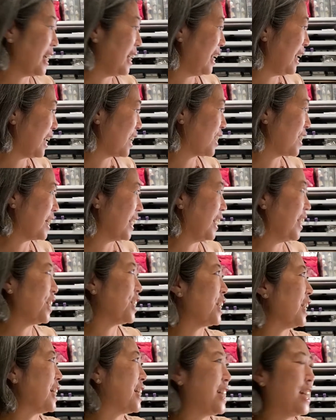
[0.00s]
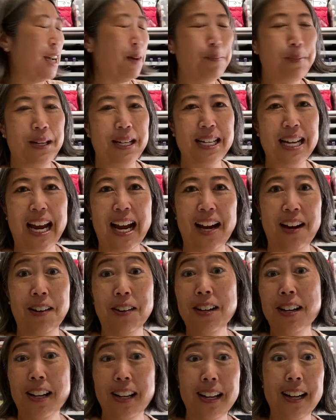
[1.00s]
I just discovered my mount
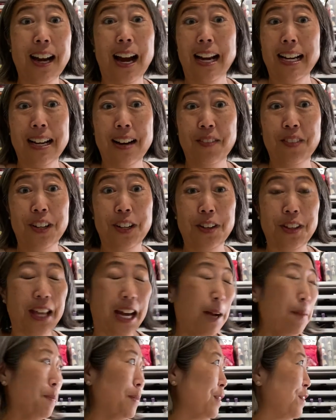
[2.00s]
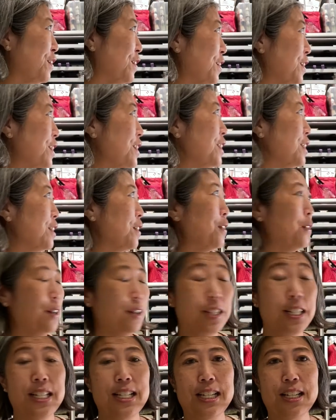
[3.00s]
can actually adjust up and down
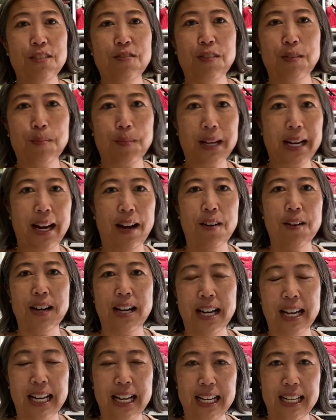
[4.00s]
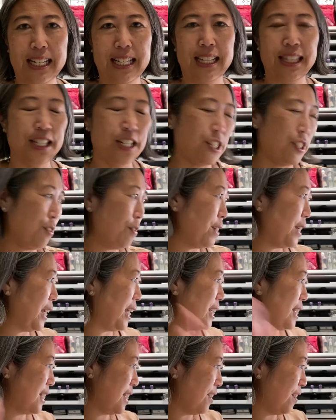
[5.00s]
never knew that before. So it's
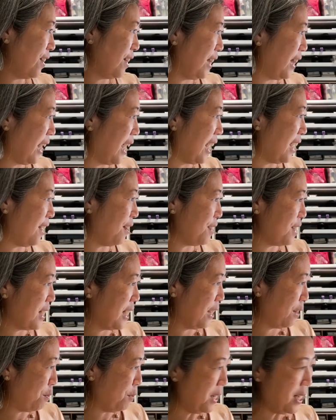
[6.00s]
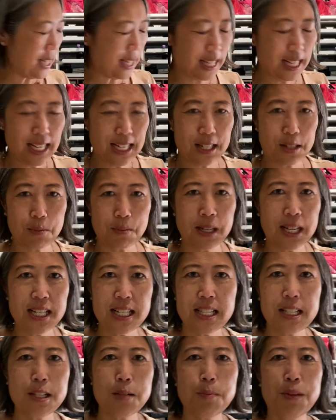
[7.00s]
just from carrying it in the suitcase and
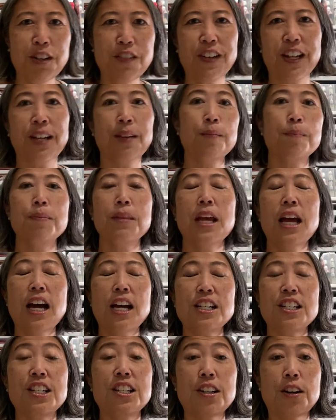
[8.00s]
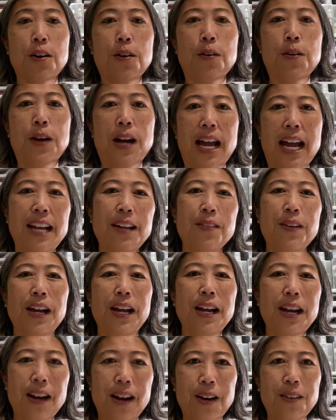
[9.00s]
all of that. I was like, what's this? Why is this
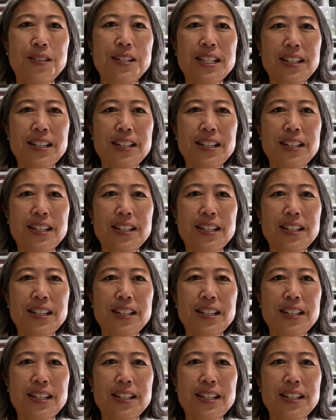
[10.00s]
moving?